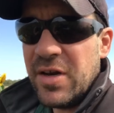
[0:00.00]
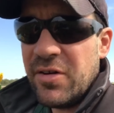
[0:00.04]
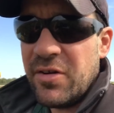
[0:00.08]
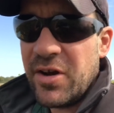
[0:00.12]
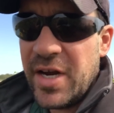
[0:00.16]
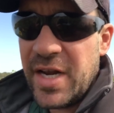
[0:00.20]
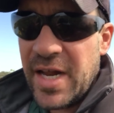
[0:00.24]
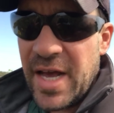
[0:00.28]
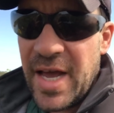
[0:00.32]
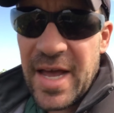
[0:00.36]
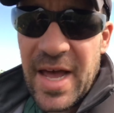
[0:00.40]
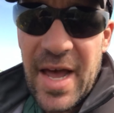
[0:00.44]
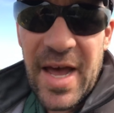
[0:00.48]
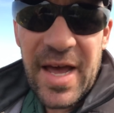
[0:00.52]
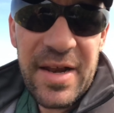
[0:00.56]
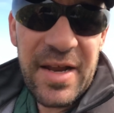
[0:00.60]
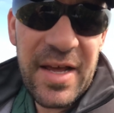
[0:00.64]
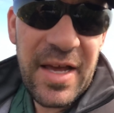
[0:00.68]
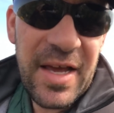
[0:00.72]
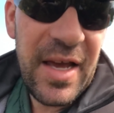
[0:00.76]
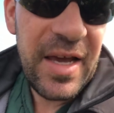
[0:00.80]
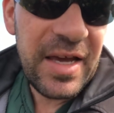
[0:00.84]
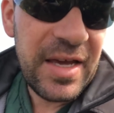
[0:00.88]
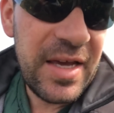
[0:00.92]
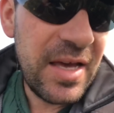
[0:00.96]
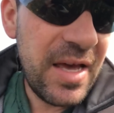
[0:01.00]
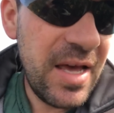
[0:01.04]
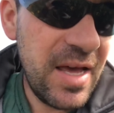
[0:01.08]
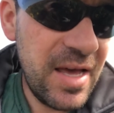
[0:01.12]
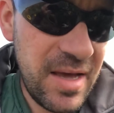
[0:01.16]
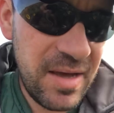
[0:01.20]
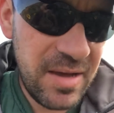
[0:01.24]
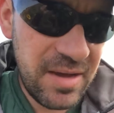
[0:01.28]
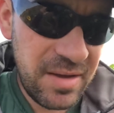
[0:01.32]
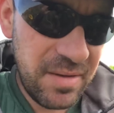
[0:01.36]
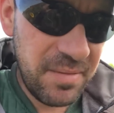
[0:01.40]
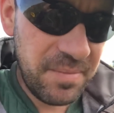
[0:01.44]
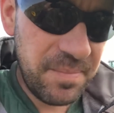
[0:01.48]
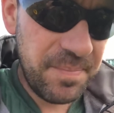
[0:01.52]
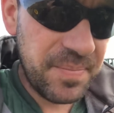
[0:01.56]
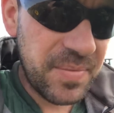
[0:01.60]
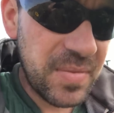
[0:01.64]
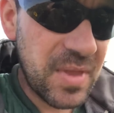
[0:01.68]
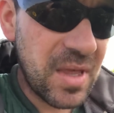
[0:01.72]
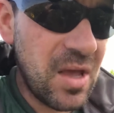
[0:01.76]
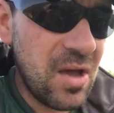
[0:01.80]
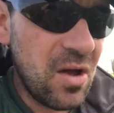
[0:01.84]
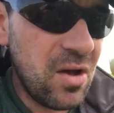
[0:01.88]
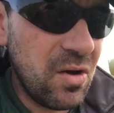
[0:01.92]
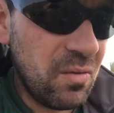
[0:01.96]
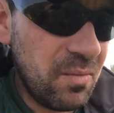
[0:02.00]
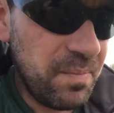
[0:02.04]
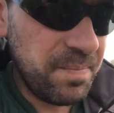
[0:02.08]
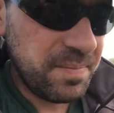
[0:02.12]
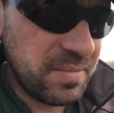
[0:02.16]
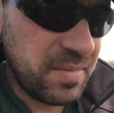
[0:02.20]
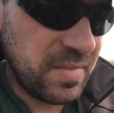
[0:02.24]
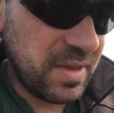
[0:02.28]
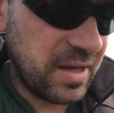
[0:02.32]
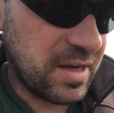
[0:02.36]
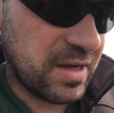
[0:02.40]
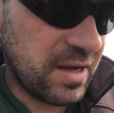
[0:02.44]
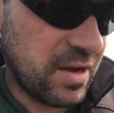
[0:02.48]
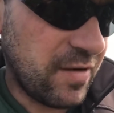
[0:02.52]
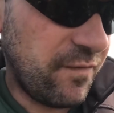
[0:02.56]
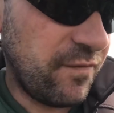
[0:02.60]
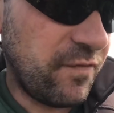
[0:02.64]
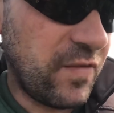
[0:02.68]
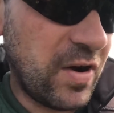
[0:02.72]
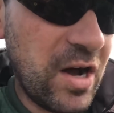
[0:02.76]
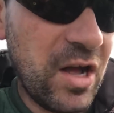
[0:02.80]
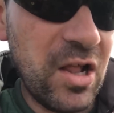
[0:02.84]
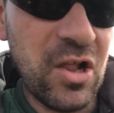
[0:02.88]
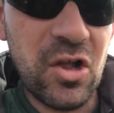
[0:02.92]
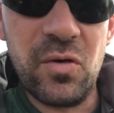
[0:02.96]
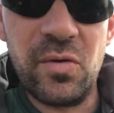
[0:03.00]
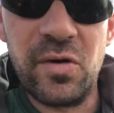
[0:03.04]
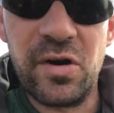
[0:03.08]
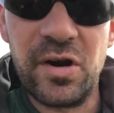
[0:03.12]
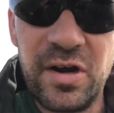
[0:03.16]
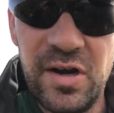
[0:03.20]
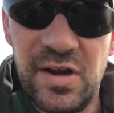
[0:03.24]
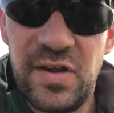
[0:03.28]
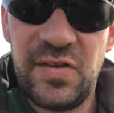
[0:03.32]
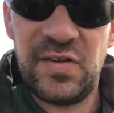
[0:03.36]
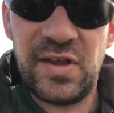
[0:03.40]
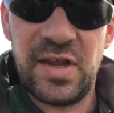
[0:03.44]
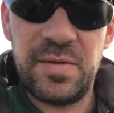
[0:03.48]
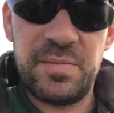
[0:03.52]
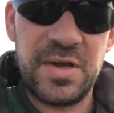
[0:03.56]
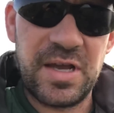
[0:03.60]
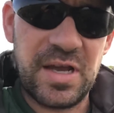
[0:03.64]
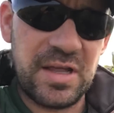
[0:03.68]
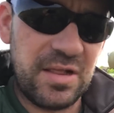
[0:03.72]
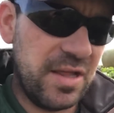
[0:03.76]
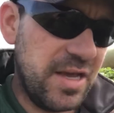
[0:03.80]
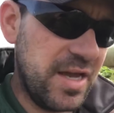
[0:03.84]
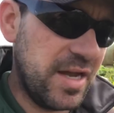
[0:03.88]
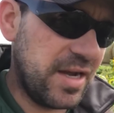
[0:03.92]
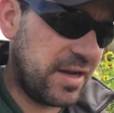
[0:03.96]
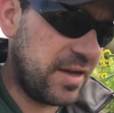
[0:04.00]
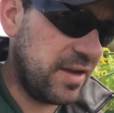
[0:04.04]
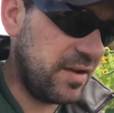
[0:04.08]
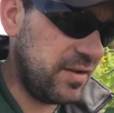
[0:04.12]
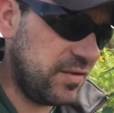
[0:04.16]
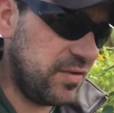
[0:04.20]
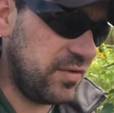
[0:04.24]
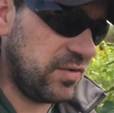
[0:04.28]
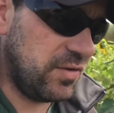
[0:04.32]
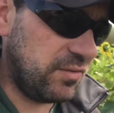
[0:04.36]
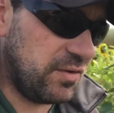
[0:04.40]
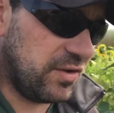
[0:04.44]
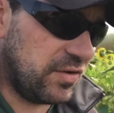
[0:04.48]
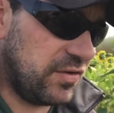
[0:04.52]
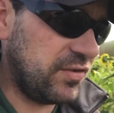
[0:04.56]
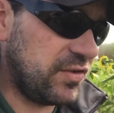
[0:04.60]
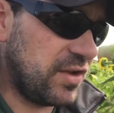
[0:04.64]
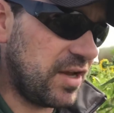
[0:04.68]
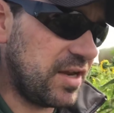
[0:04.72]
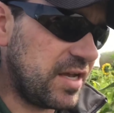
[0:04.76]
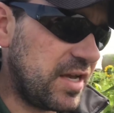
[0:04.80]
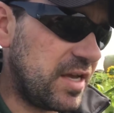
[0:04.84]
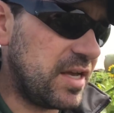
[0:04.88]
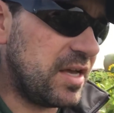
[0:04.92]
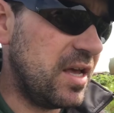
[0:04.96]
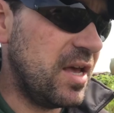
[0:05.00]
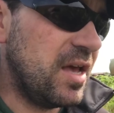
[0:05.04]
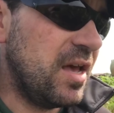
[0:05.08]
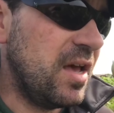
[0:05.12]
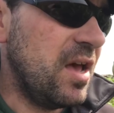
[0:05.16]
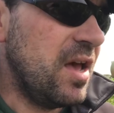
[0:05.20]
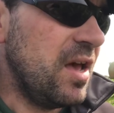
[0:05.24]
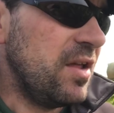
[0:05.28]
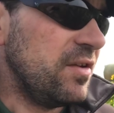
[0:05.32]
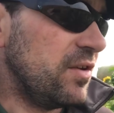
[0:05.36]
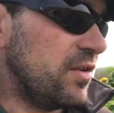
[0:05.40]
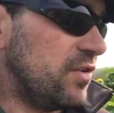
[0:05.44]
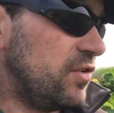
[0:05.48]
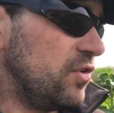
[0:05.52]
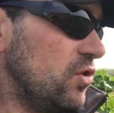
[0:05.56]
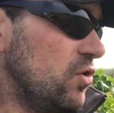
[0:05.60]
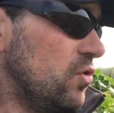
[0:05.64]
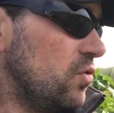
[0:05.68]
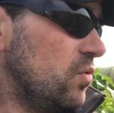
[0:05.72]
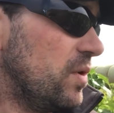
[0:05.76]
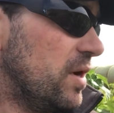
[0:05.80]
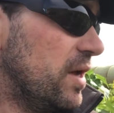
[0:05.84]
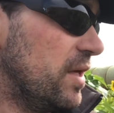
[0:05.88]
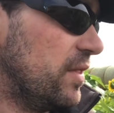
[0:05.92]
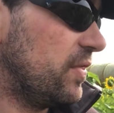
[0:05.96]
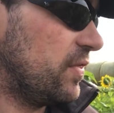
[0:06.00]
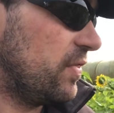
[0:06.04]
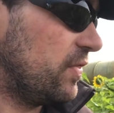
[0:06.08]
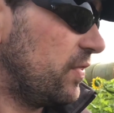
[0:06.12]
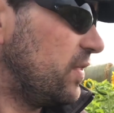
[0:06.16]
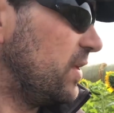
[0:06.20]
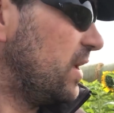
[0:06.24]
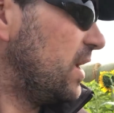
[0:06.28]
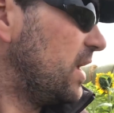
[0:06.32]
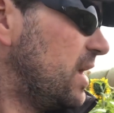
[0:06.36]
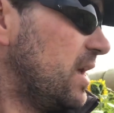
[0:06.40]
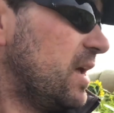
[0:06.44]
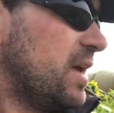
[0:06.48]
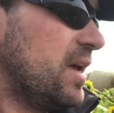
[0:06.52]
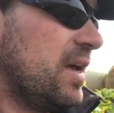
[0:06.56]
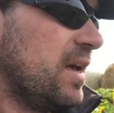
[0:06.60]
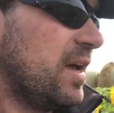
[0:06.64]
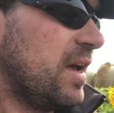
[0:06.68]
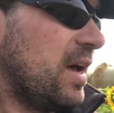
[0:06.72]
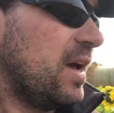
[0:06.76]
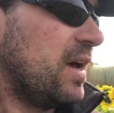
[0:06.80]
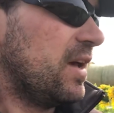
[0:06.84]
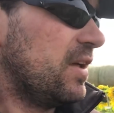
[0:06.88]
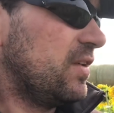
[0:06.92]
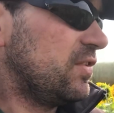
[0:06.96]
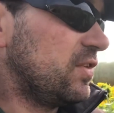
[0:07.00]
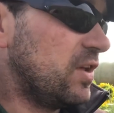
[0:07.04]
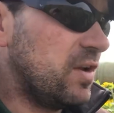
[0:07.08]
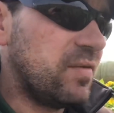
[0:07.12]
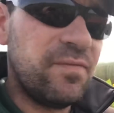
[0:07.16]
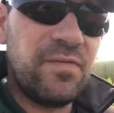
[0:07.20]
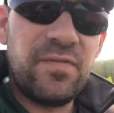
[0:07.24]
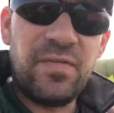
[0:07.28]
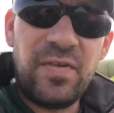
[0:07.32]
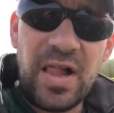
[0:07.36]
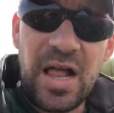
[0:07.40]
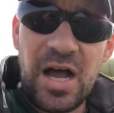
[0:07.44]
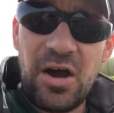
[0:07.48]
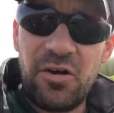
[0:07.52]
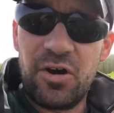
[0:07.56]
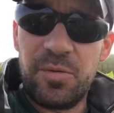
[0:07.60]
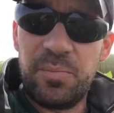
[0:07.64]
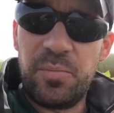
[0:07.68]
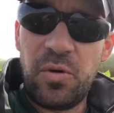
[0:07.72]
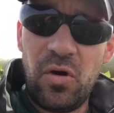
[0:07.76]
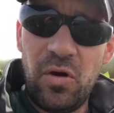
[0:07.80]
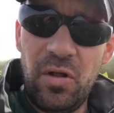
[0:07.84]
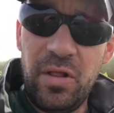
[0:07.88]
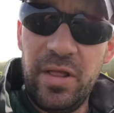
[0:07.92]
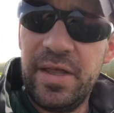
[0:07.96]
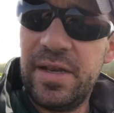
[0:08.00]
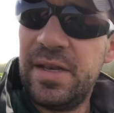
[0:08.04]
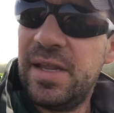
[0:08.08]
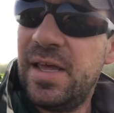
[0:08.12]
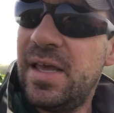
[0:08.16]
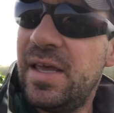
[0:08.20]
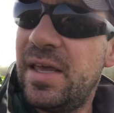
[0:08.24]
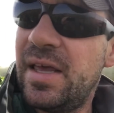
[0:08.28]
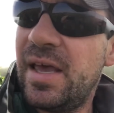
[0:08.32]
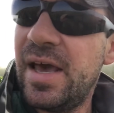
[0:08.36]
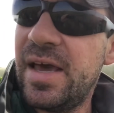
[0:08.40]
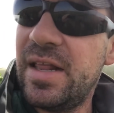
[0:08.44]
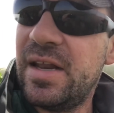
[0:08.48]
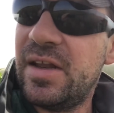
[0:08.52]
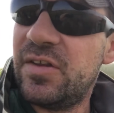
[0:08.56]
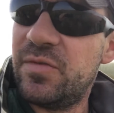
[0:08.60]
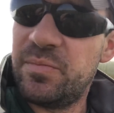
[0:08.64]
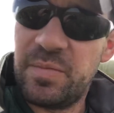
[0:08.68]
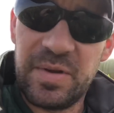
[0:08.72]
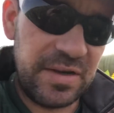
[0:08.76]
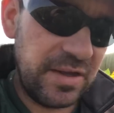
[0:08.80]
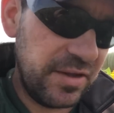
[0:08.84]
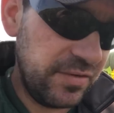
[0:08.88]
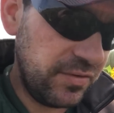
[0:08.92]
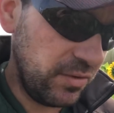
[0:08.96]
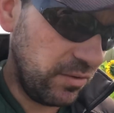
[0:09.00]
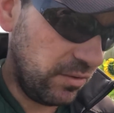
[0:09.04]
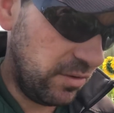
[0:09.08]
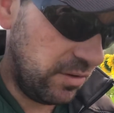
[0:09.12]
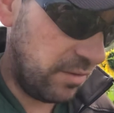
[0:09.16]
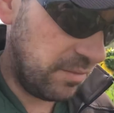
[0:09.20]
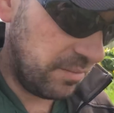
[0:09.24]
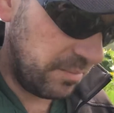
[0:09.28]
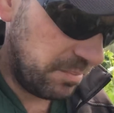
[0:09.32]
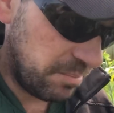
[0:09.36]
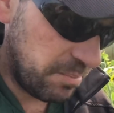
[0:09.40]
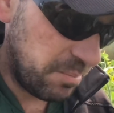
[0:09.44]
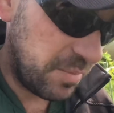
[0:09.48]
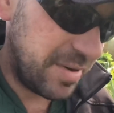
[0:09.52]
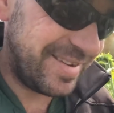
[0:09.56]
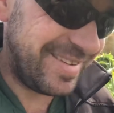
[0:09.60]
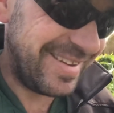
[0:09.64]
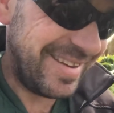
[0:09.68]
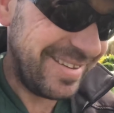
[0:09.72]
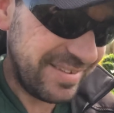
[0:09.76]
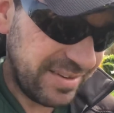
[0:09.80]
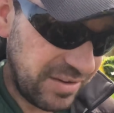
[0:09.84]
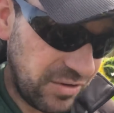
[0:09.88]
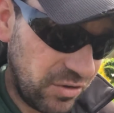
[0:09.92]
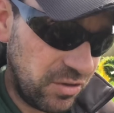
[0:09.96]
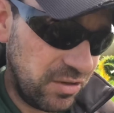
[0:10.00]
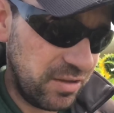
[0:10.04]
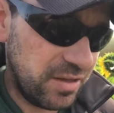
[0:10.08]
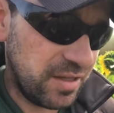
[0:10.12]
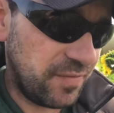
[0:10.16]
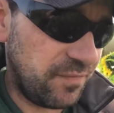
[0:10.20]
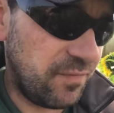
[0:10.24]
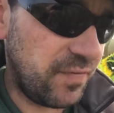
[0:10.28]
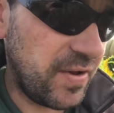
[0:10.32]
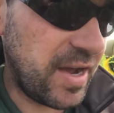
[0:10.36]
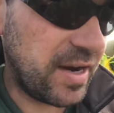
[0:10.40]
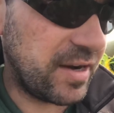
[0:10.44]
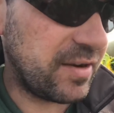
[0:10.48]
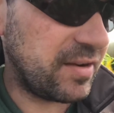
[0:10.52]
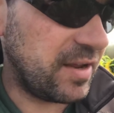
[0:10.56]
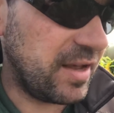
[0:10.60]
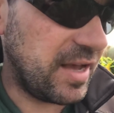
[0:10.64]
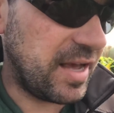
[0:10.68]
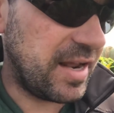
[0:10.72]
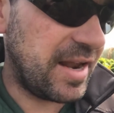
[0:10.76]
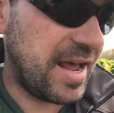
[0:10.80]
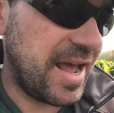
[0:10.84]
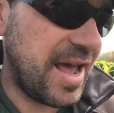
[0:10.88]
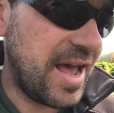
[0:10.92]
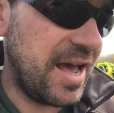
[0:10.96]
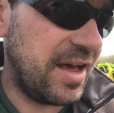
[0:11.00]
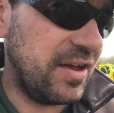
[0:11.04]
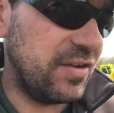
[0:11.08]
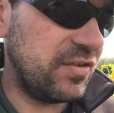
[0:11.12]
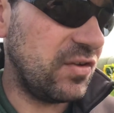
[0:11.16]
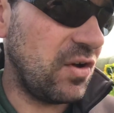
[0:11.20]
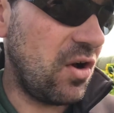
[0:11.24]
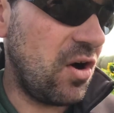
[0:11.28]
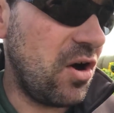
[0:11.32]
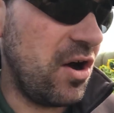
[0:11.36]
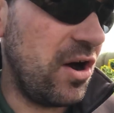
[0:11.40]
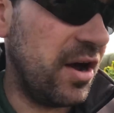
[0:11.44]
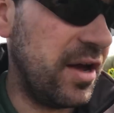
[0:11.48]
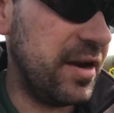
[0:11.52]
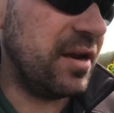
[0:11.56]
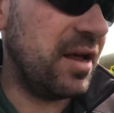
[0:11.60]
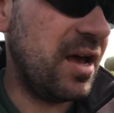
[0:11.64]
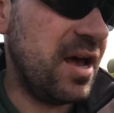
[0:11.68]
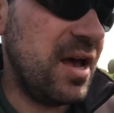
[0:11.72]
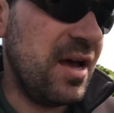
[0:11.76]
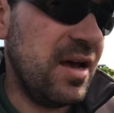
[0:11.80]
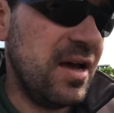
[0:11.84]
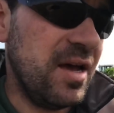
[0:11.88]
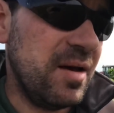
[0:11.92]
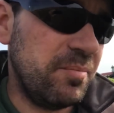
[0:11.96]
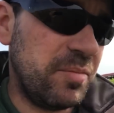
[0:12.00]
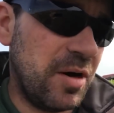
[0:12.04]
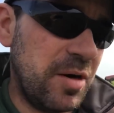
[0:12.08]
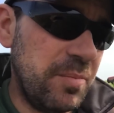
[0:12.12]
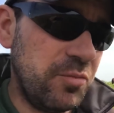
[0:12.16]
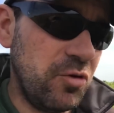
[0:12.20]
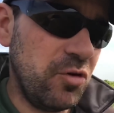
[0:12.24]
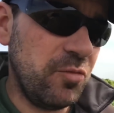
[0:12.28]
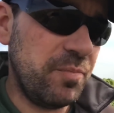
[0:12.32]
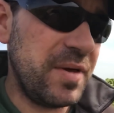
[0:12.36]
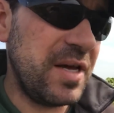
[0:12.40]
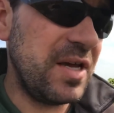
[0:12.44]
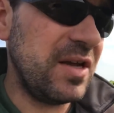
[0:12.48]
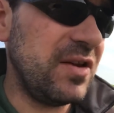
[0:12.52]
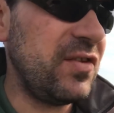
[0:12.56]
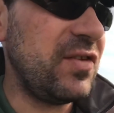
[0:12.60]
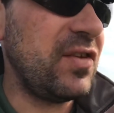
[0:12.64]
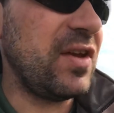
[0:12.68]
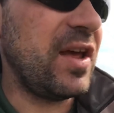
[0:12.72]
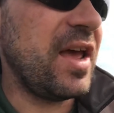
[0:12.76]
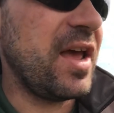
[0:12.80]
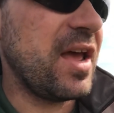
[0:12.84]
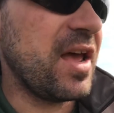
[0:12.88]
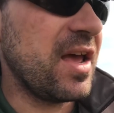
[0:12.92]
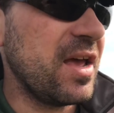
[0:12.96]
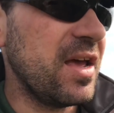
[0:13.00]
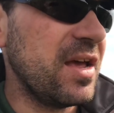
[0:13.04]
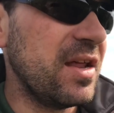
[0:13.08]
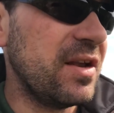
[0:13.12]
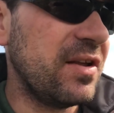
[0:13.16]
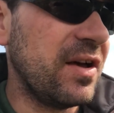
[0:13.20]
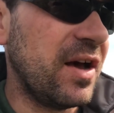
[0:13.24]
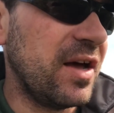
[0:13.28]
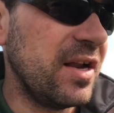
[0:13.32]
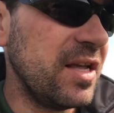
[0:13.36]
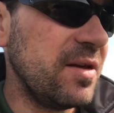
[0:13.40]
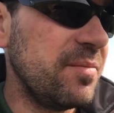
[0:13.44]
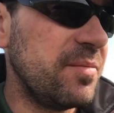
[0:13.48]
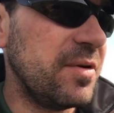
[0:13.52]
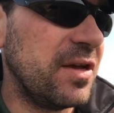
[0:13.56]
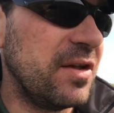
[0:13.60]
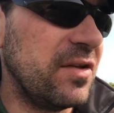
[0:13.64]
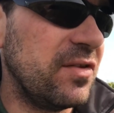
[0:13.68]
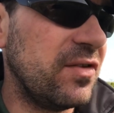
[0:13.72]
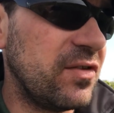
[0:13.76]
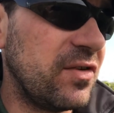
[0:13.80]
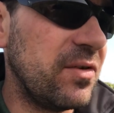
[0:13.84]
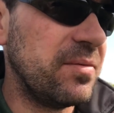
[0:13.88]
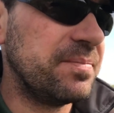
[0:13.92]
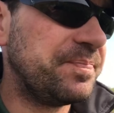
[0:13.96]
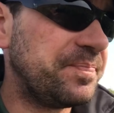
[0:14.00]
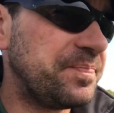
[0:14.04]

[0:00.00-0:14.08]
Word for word: rate, I had a like a follower send me a link to a study to do with uh, sunflower pollen and its medicinal, medicinal effect it has on bumblebees and honeybees.